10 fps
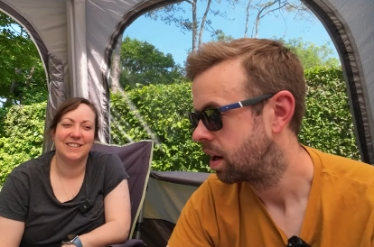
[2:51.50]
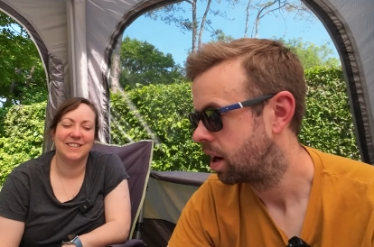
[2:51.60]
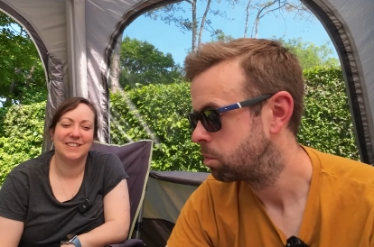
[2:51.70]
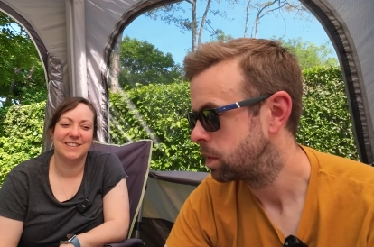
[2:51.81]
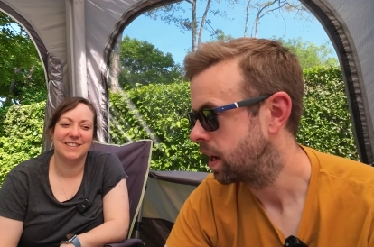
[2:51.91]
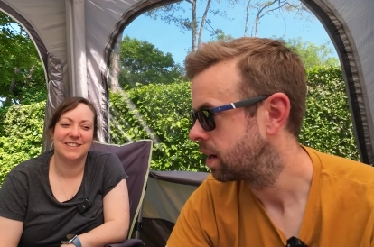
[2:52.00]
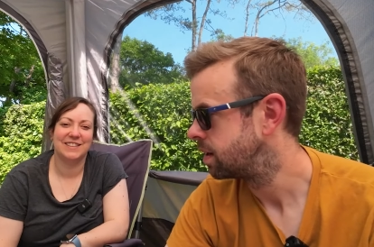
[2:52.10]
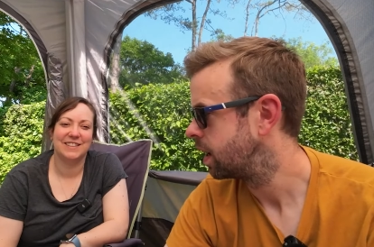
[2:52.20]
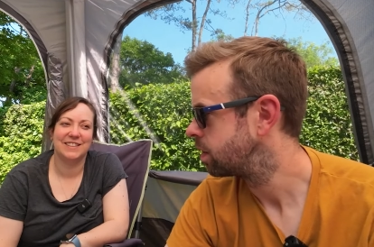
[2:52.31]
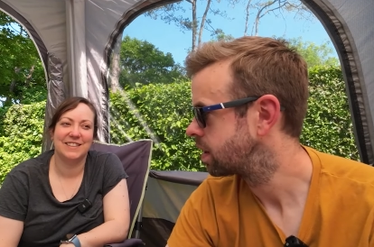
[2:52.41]
Speaker 1: Um, but yeah,
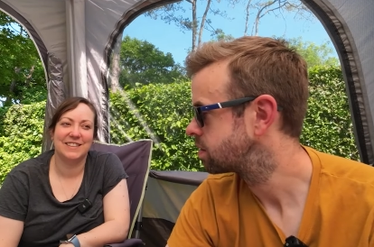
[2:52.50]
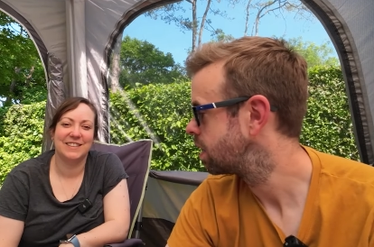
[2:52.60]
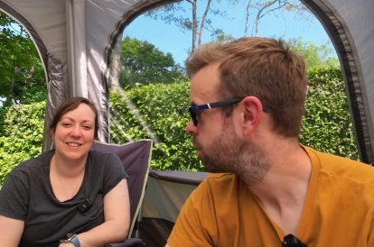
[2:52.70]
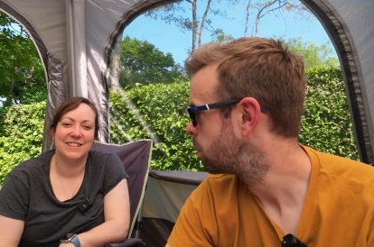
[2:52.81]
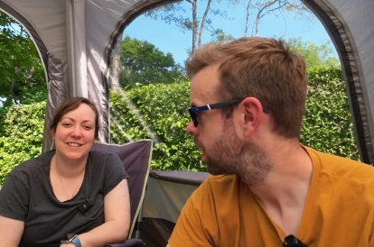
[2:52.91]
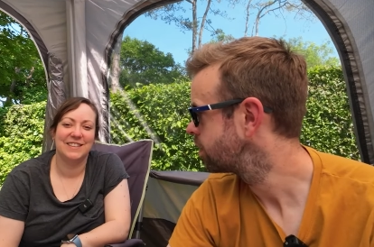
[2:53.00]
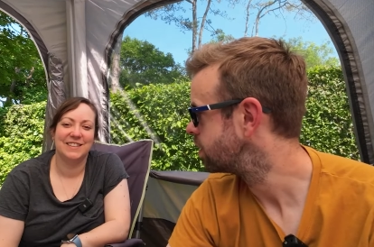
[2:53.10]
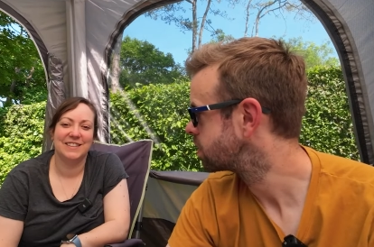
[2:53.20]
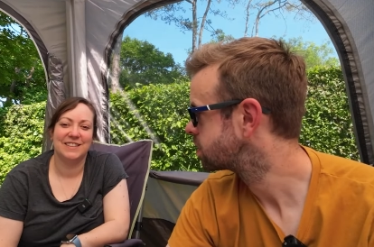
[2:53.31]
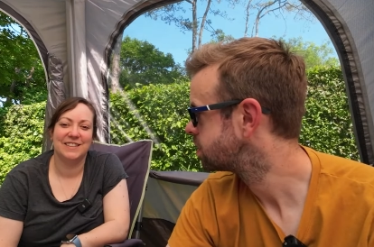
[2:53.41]
now I think it's time for
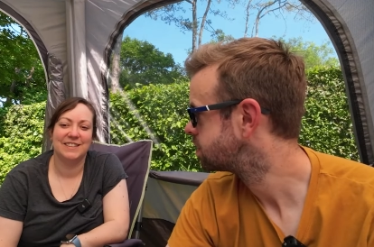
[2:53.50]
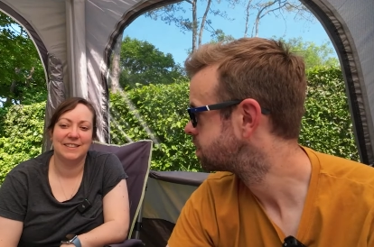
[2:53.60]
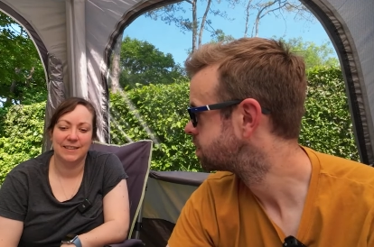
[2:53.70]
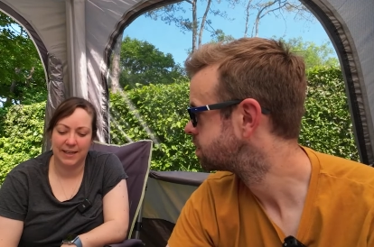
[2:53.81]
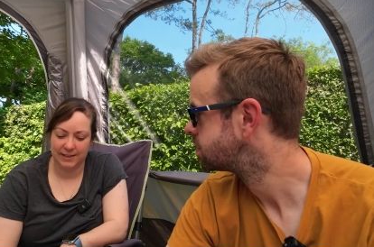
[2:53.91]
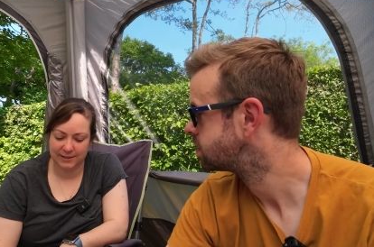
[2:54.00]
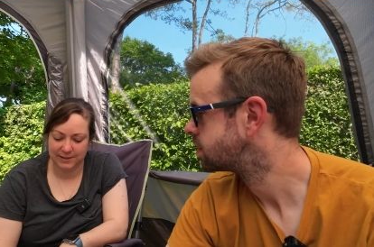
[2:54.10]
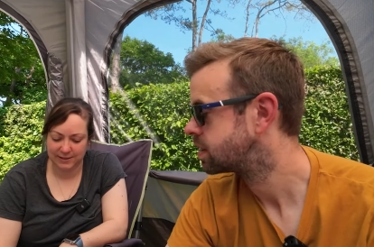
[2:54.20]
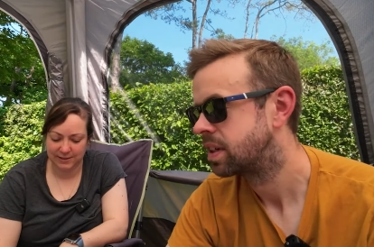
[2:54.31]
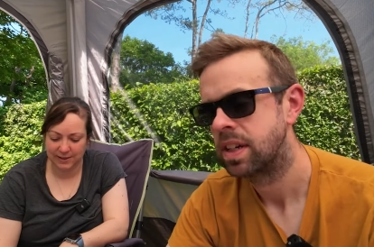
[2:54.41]
breakfast.
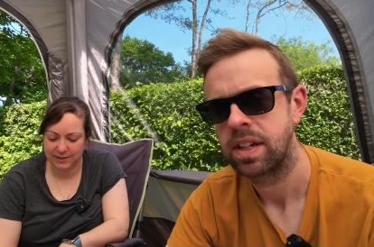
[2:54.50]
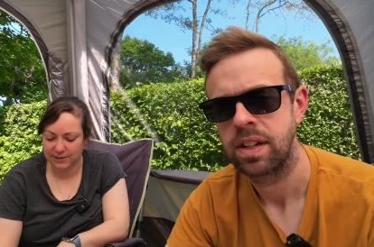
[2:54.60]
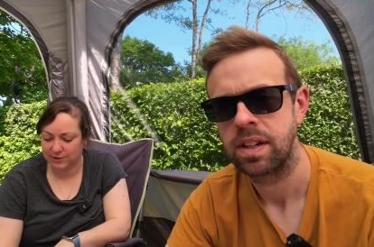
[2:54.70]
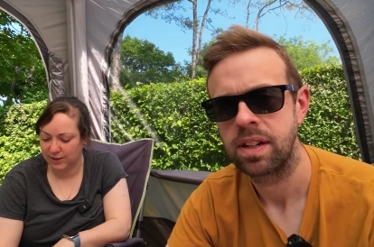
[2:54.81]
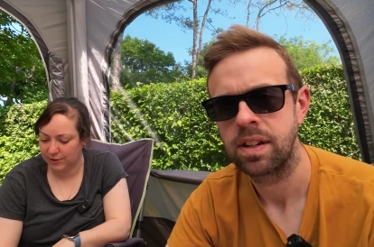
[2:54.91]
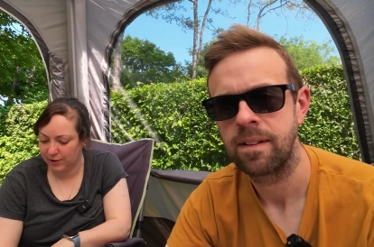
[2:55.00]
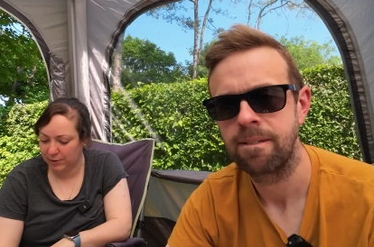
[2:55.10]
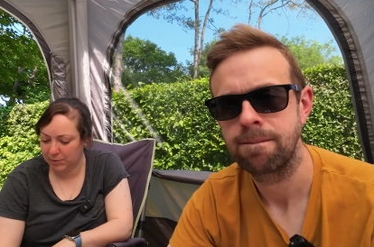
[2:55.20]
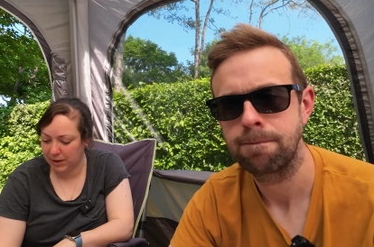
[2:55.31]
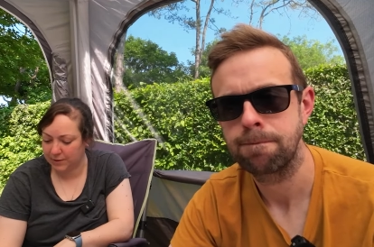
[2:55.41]
Speaker 2: Yes, that does sound like
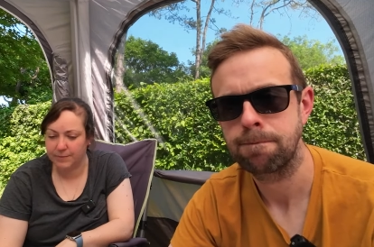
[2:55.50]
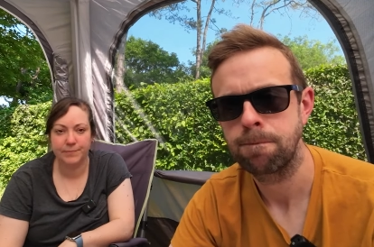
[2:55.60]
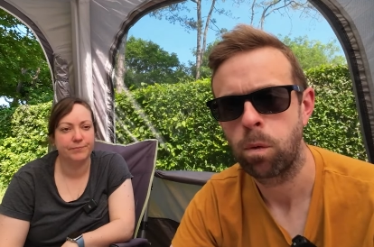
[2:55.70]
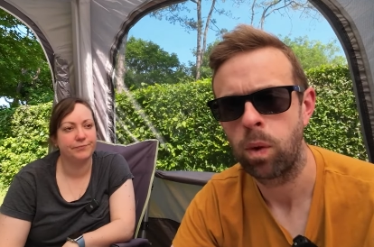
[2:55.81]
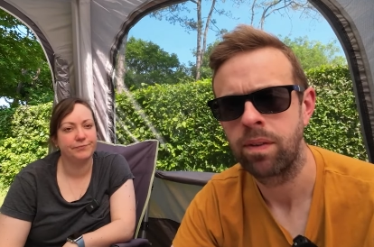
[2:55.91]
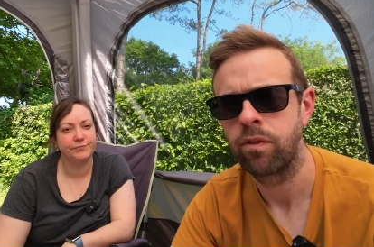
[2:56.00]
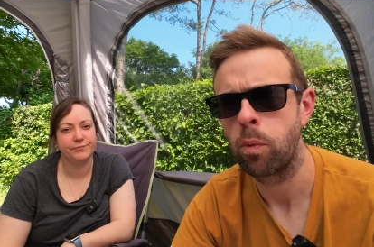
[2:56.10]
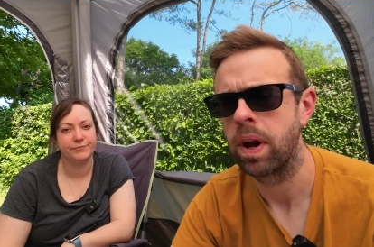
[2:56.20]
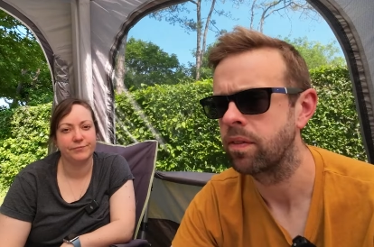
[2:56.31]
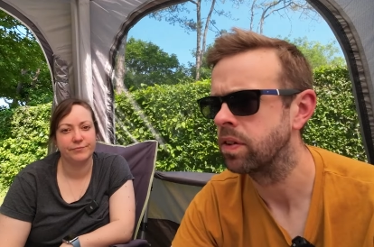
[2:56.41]
a plan.
Speaker 1: What are we having for
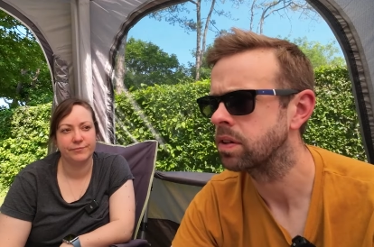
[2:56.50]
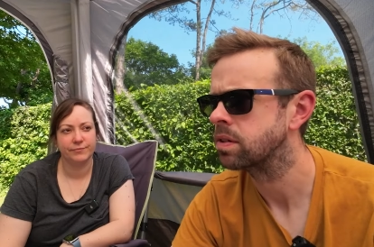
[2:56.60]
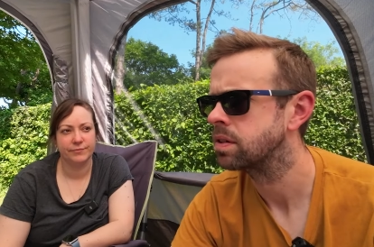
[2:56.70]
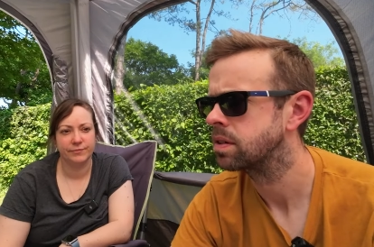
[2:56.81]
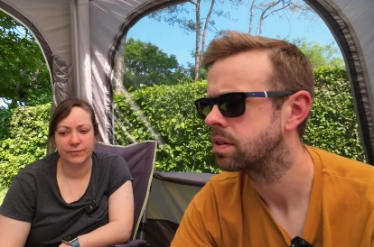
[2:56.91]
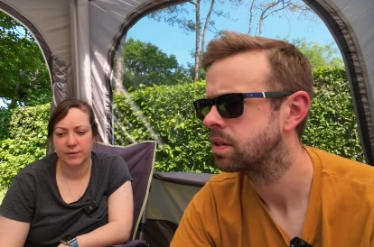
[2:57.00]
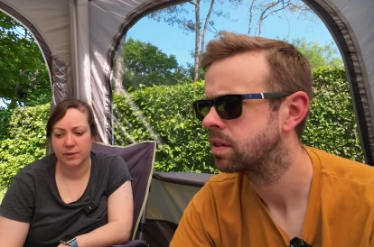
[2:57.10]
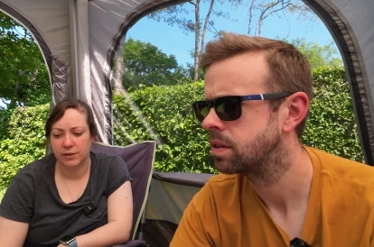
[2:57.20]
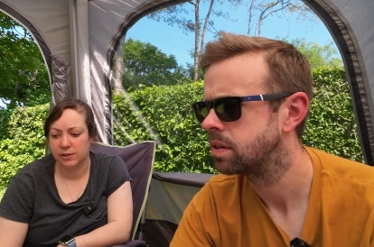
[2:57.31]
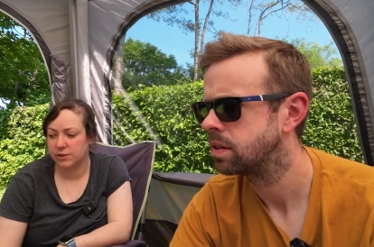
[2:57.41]
breakfast?
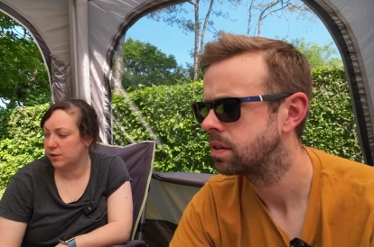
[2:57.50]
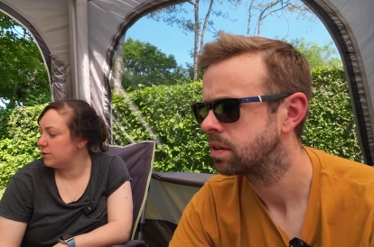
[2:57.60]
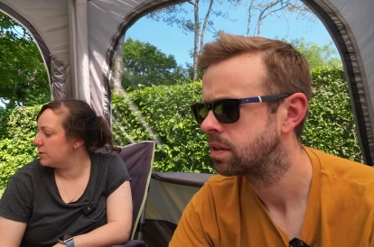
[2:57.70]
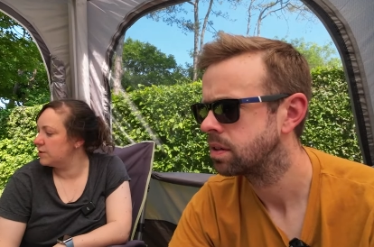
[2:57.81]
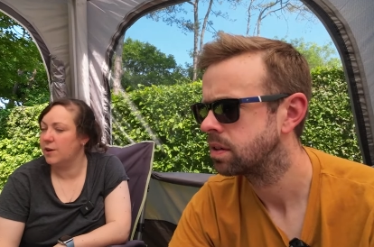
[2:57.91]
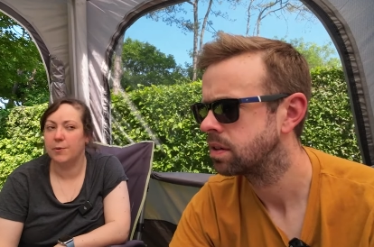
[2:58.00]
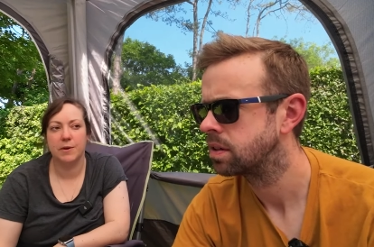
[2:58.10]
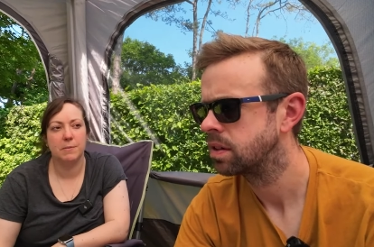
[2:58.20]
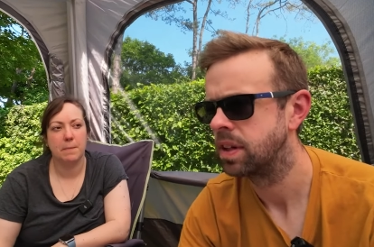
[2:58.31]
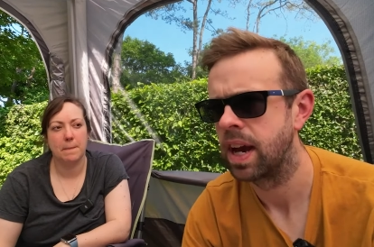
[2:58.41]
Speaker 2: Sausages, aren't
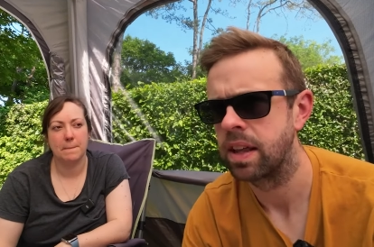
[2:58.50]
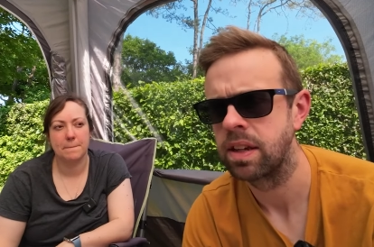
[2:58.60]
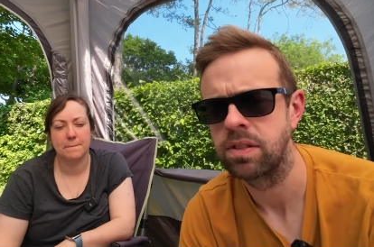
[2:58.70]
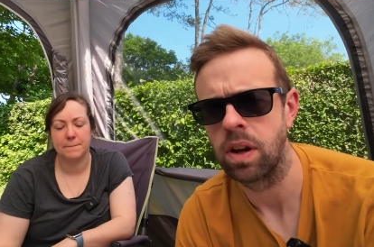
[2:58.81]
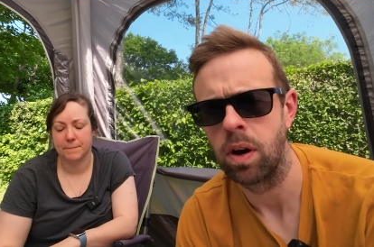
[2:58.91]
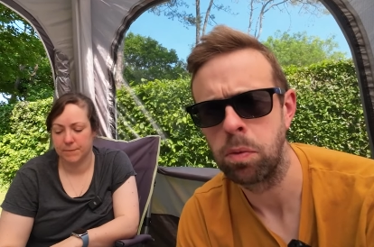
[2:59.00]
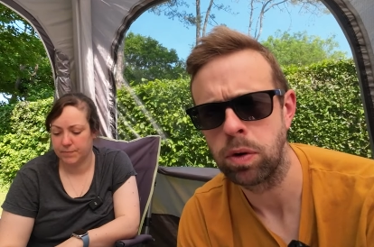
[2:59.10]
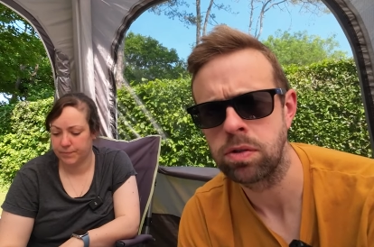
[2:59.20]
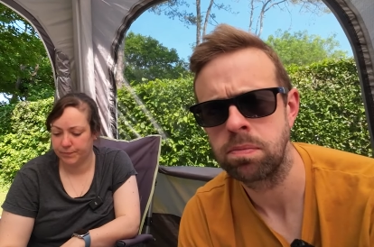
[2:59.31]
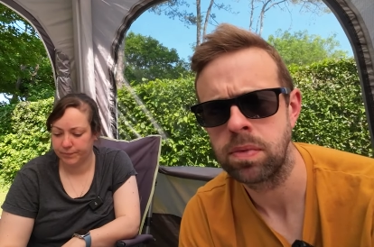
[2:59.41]
Speaker 1: we? Yeah, I think so. I bought some